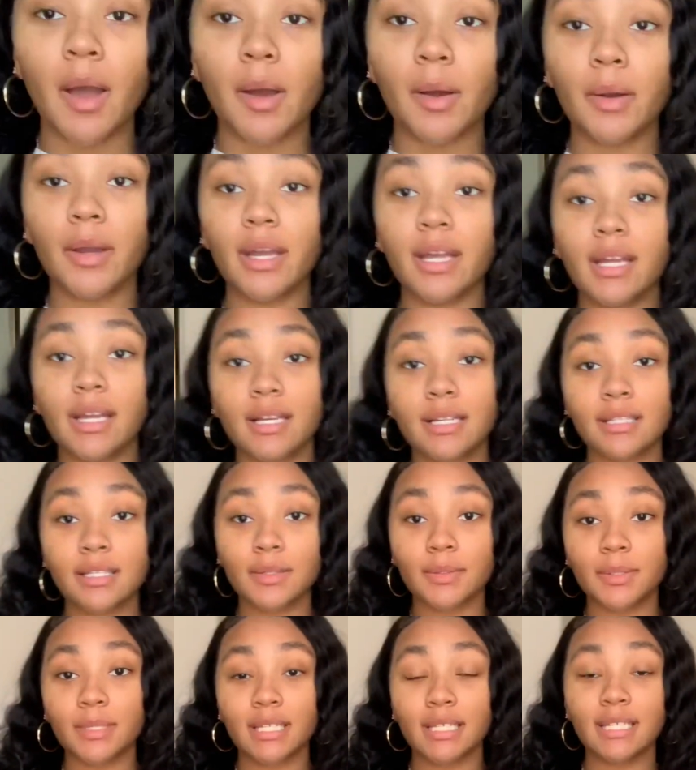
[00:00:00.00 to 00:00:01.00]
Okay, y'all.
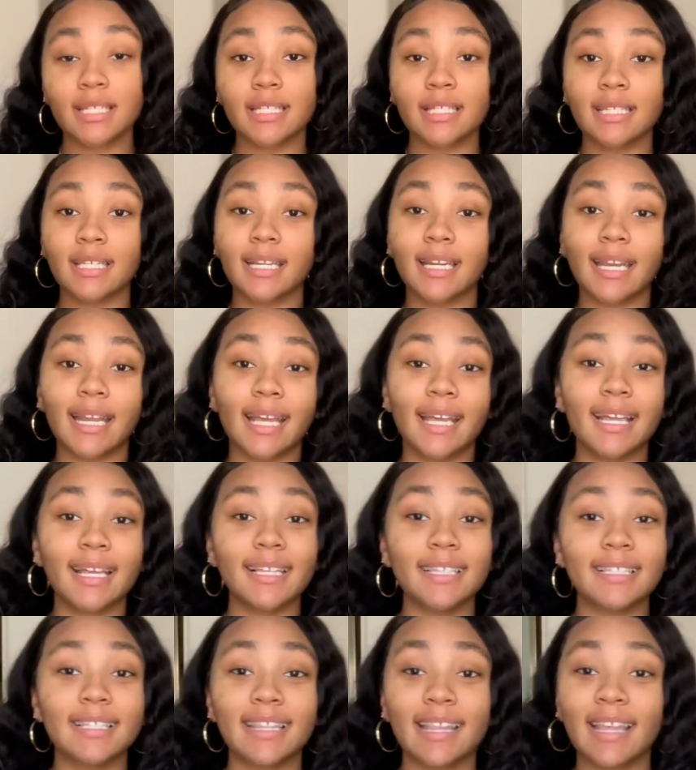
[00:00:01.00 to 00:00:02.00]
So this is the
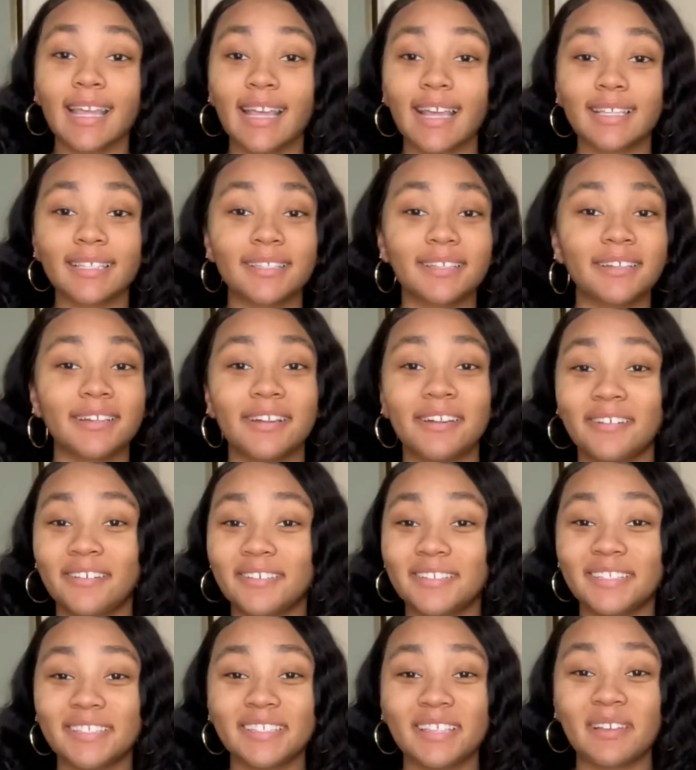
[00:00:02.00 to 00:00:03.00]
next thing. I still got on
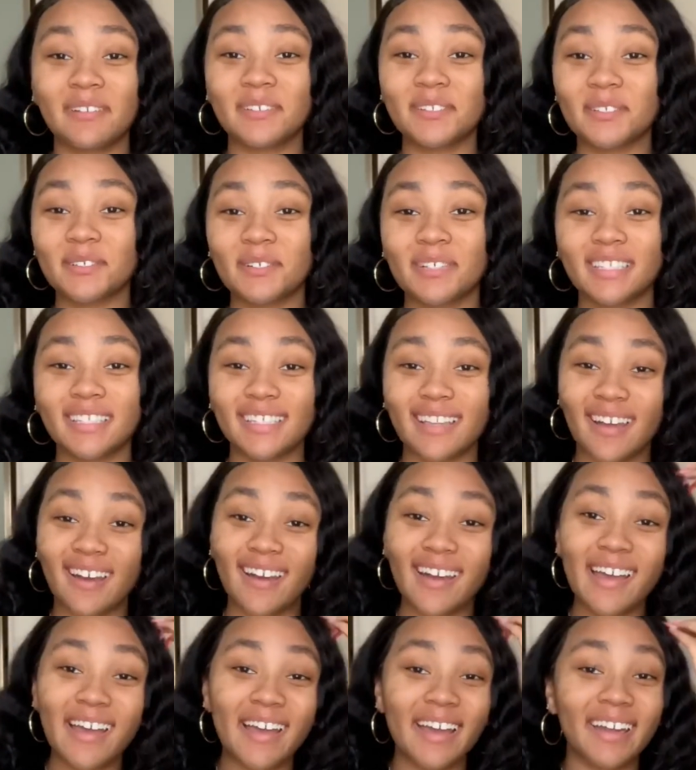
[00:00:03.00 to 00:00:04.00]
the same shorts,
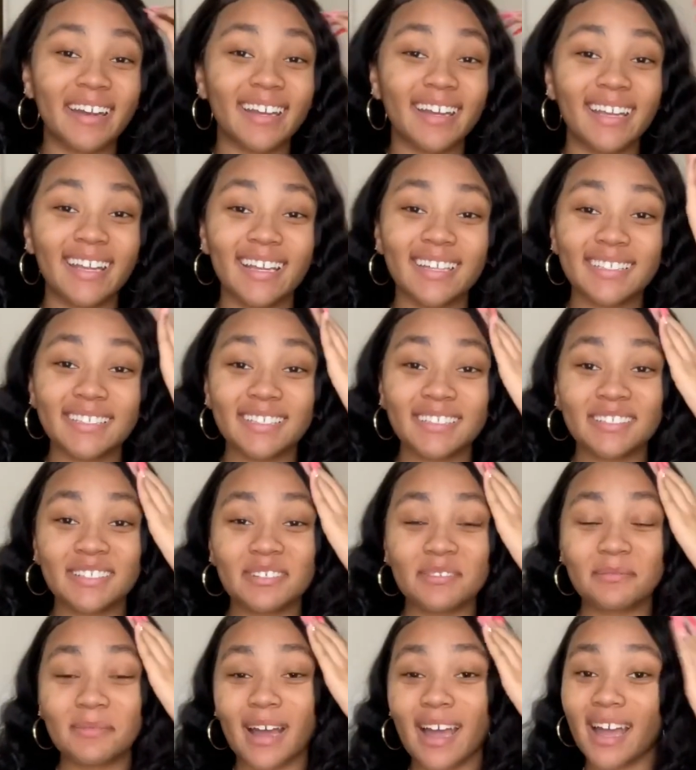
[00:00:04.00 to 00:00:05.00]
y'all. Next
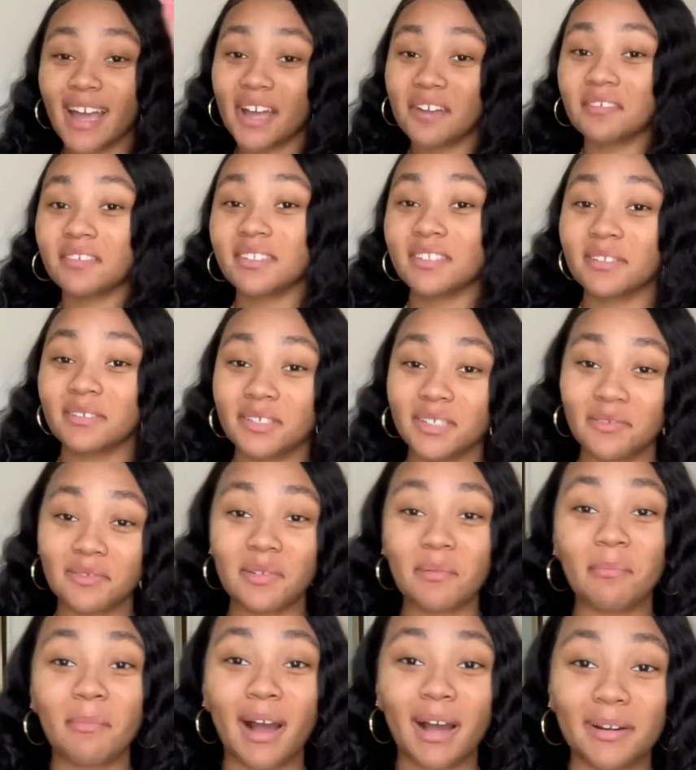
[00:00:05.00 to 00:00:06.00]
clip, I have also
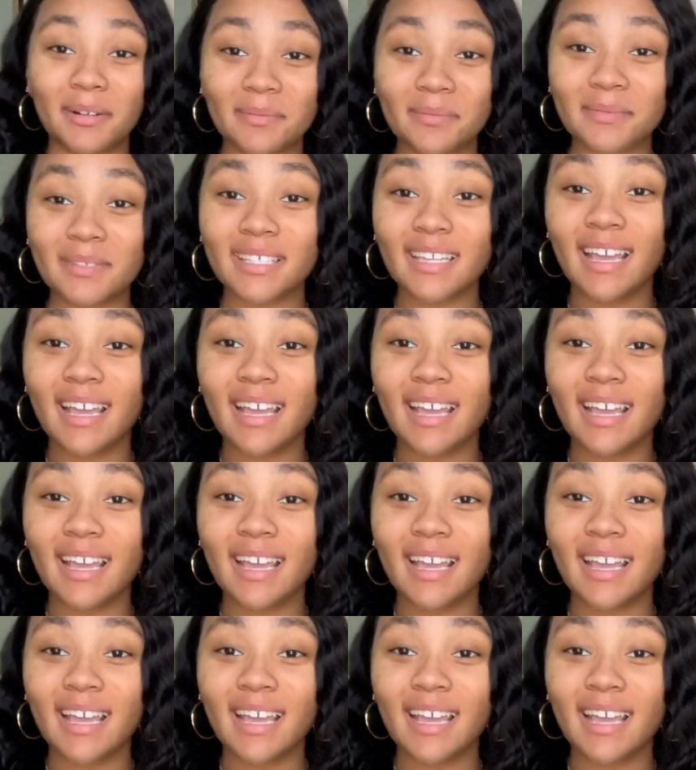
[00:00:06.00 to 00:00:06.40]
different bottoms,